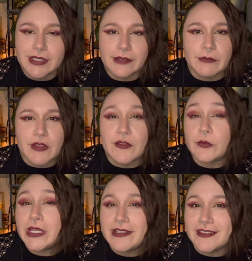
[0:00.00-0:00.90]
The
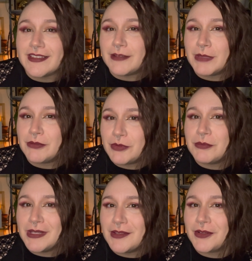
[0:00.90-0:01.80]
sweet cinnamon would
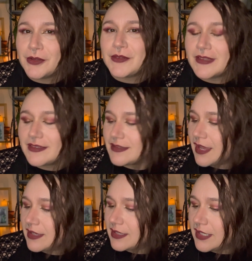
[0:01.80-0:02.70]
be the closest
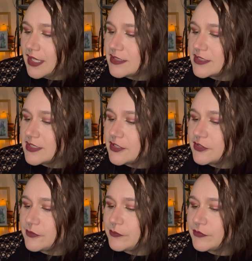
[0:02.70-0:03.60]
I could get to
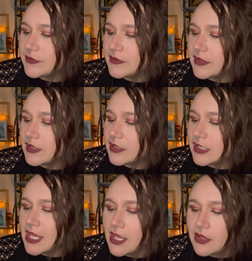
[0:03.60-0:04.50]
you.
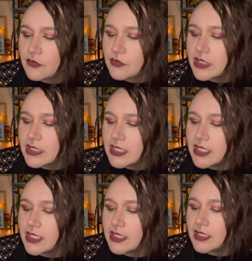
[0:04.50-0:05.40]
Can't
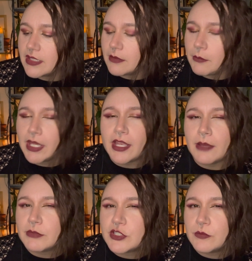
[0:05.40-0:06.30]
really pick
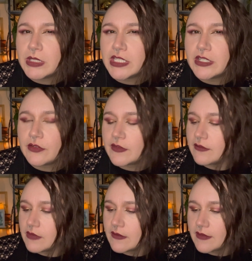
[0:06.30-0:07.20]
up too many notes
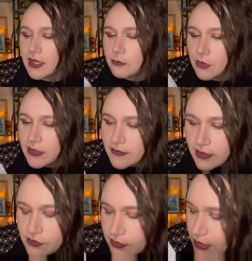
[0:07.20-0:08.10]
of the cypress,
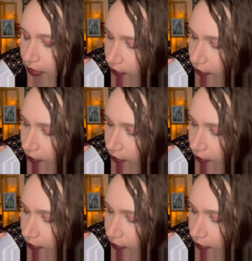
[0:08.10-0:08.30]
I don't think.